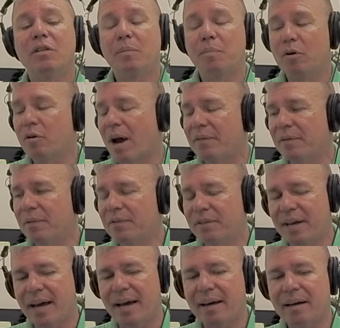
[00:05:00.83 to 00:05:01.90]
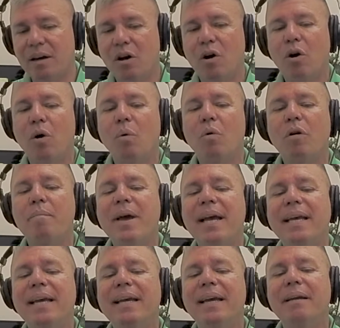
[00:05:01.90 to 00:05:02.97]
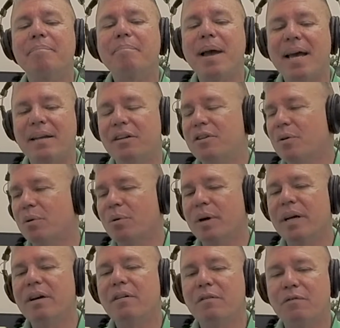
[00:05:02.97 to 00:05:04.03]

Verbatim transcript: the progressives say, we're making it mandatory